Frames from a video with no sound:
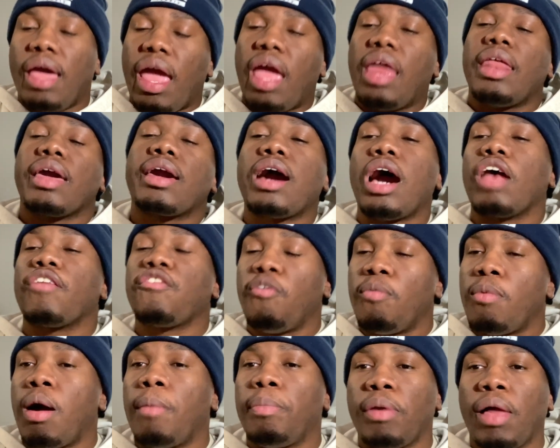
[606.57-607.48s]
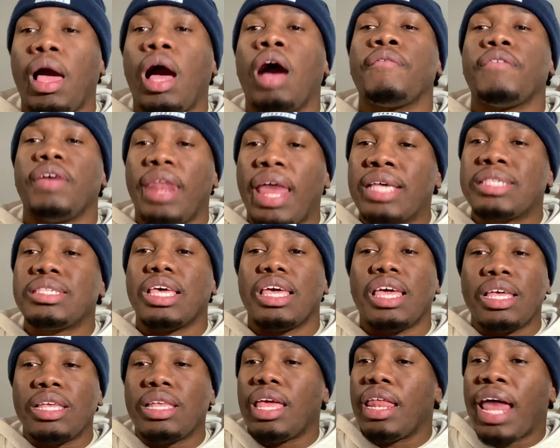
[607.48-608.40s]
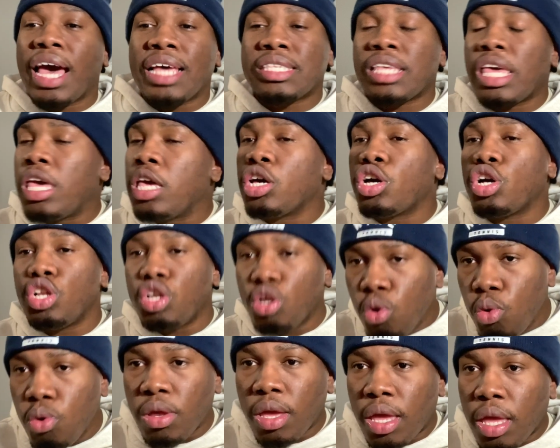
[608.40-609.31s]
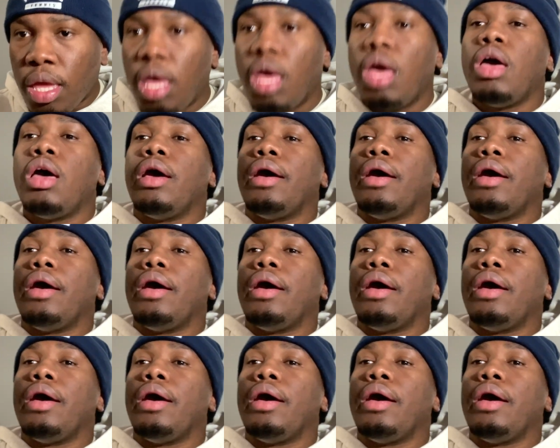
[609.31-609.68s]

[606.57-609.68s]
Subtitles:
in the college football playoff, and that's including